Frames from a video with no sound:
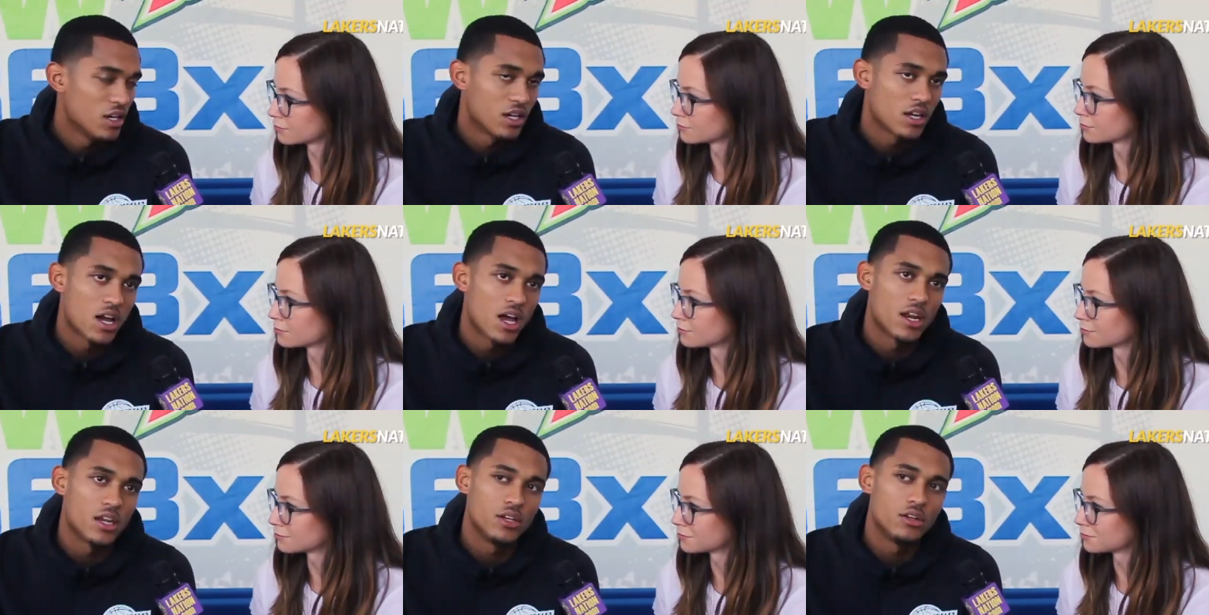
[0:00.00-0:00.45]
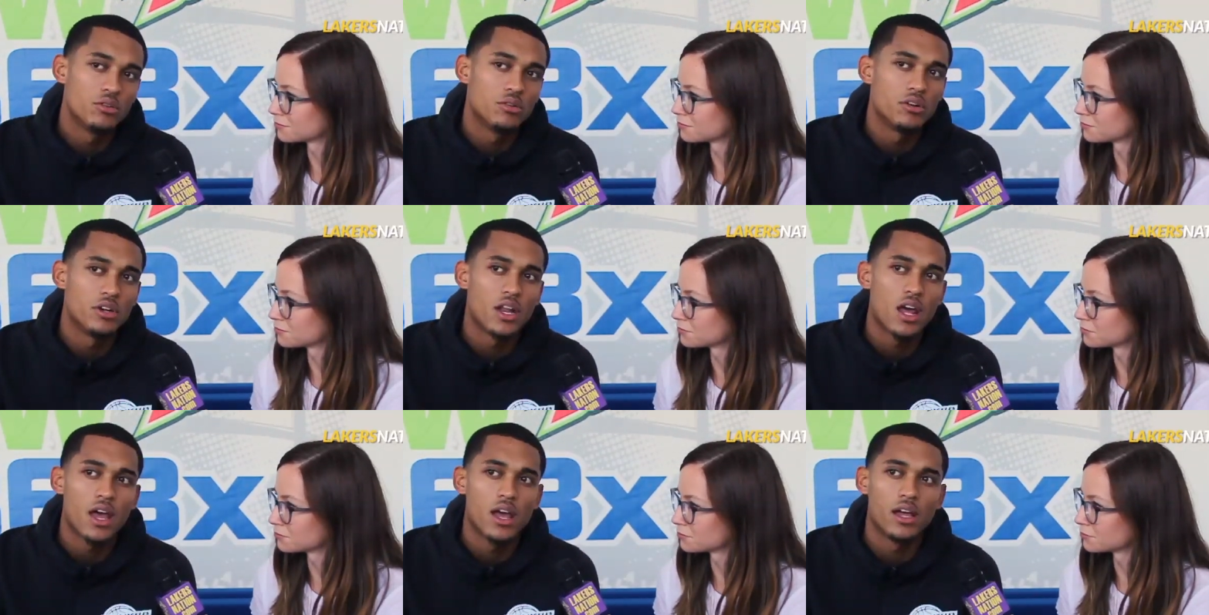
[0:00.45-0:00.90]
Speaker 1: kind of
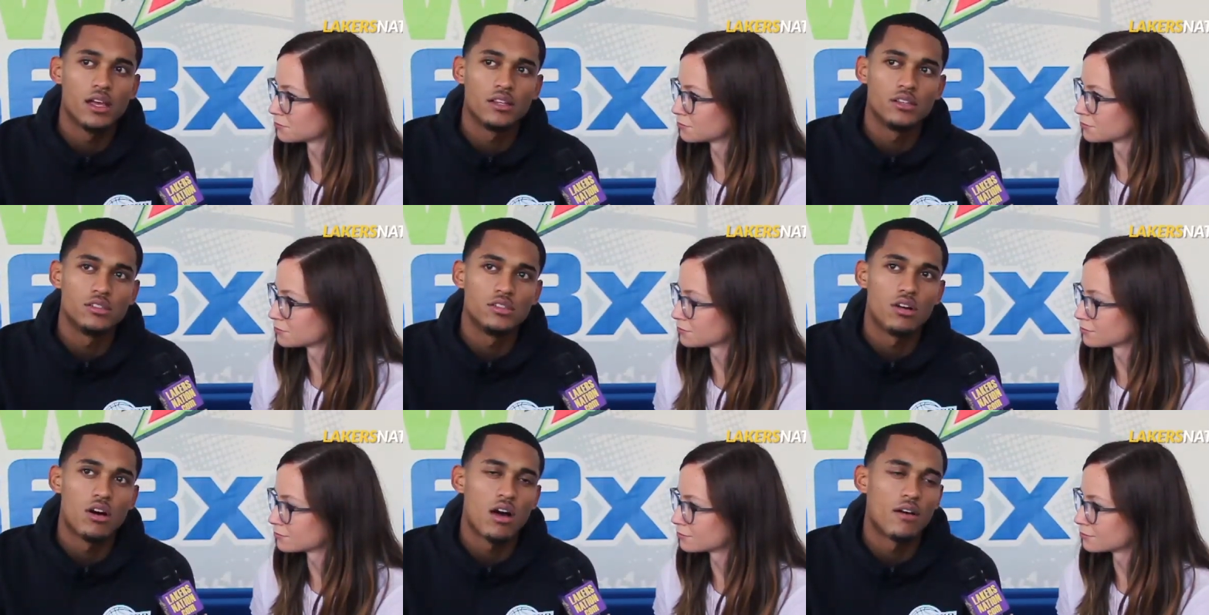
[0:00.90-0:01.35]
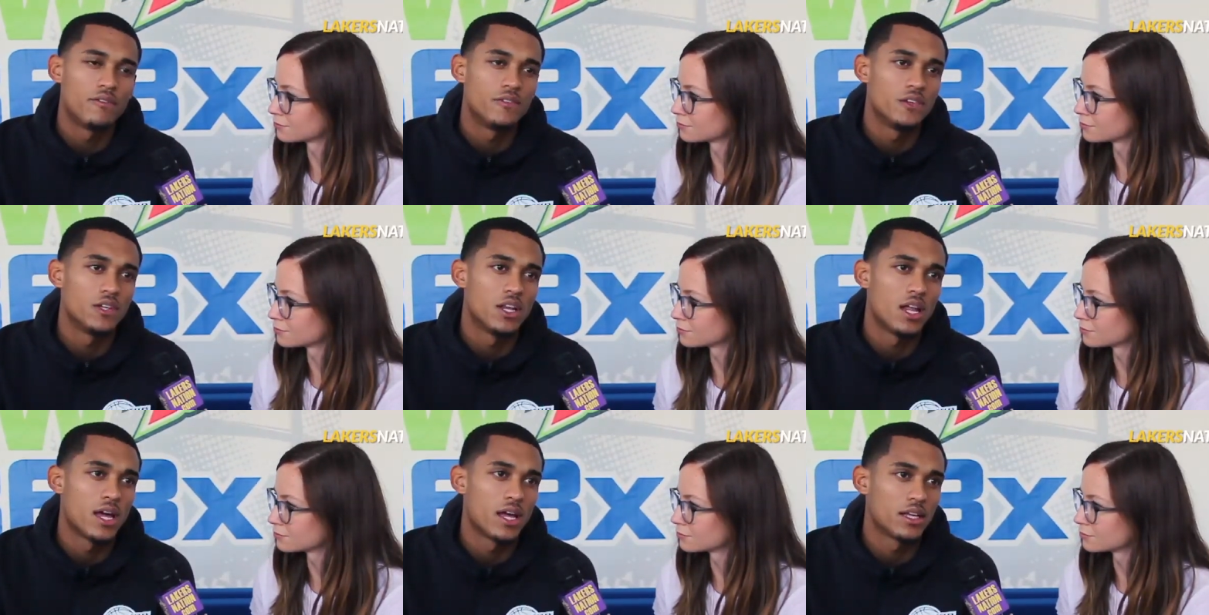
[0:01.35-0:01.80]
doing that. You know, I
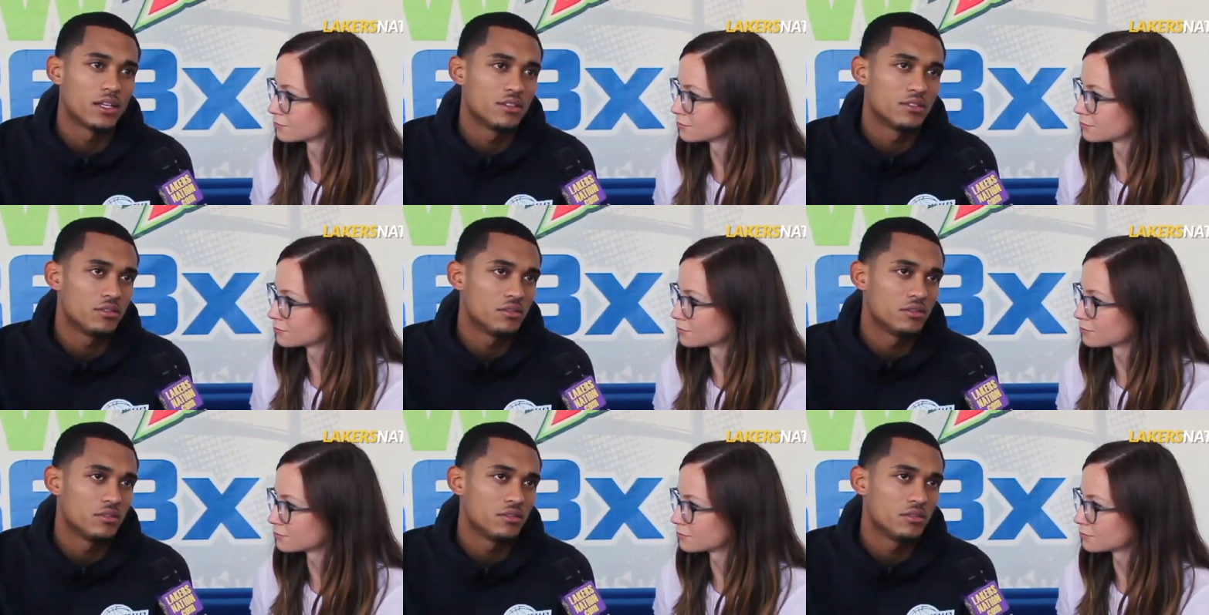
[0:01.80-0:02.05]
feel like